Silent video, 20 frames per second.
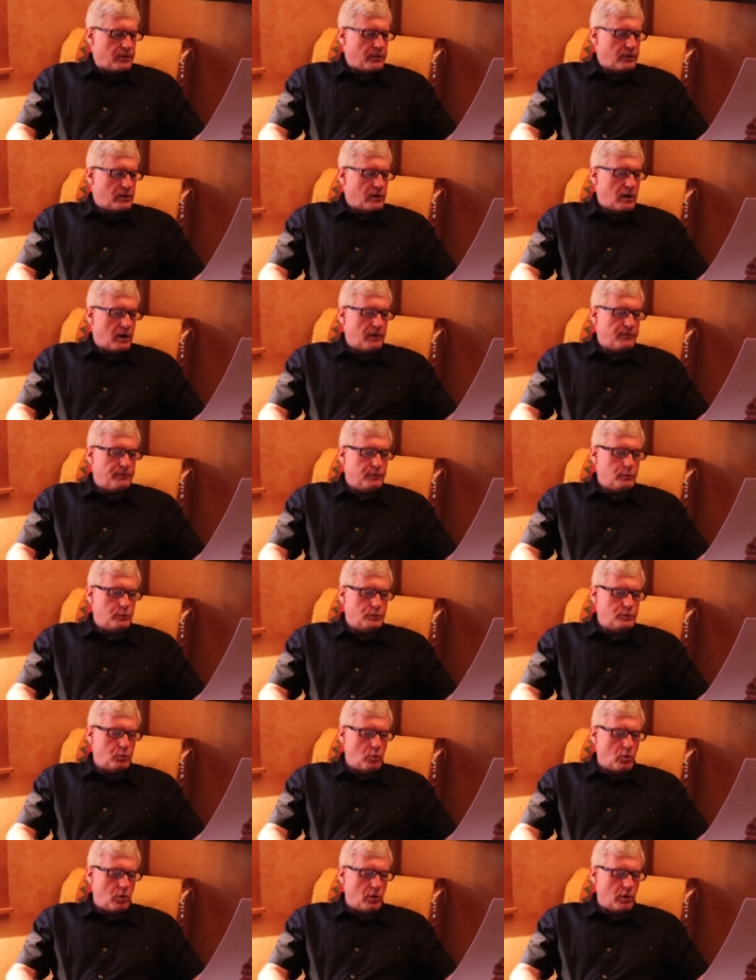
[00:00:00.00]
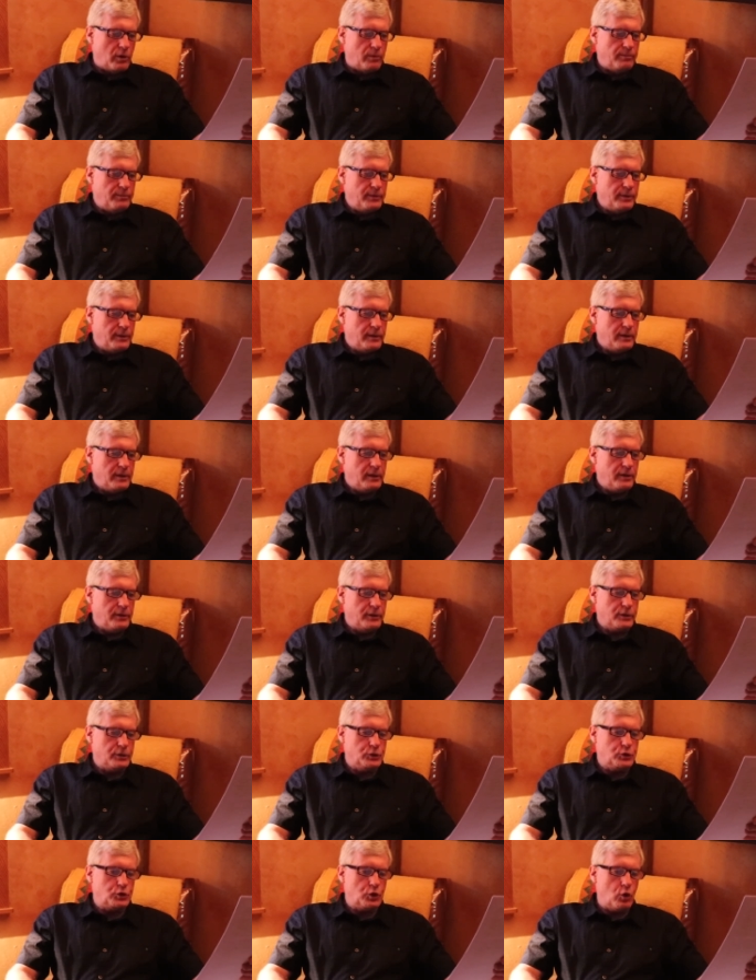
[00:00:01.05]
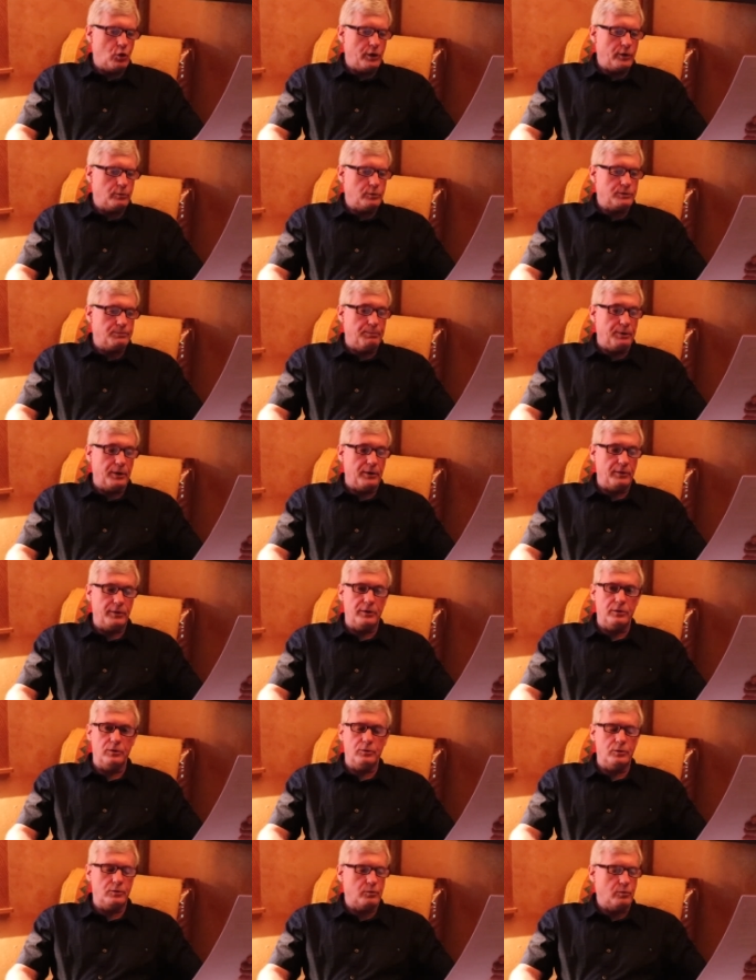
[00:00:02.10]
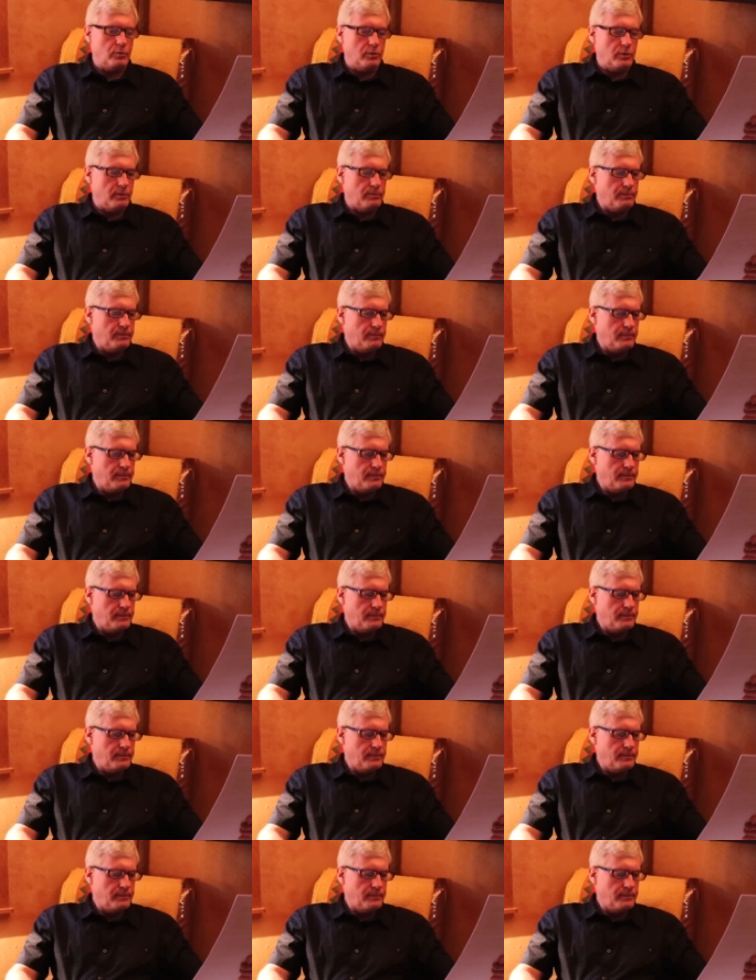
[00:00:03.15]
The coffee was warm and the consoling was barely lukewarm.